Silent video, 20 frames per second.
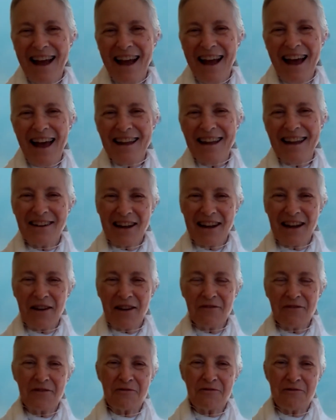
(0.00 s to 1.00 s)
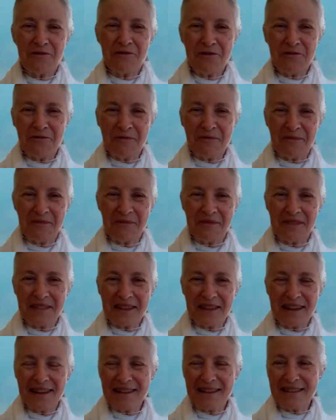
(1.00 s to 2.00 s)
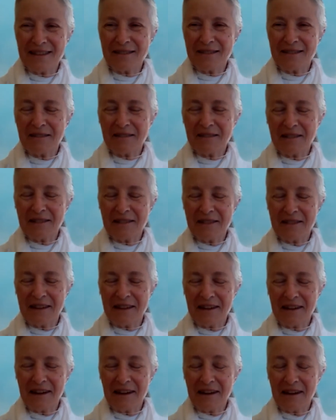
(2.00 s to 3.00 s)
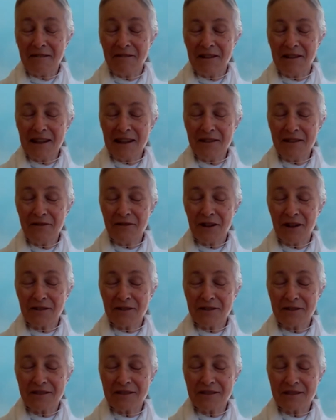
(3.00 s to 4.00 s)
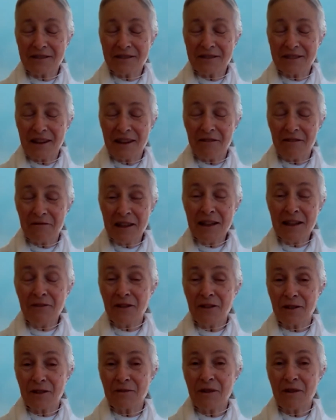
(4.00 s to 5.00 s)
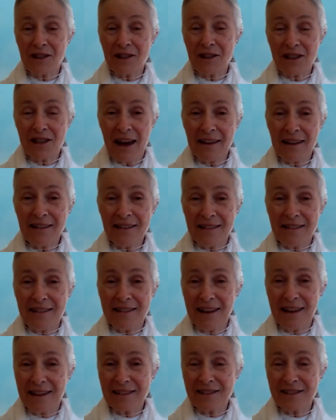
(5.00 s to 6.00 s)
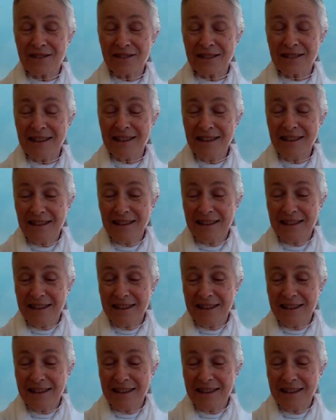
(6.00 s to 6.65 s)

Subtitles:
and I left the room, and I really felt quite shattered, actually.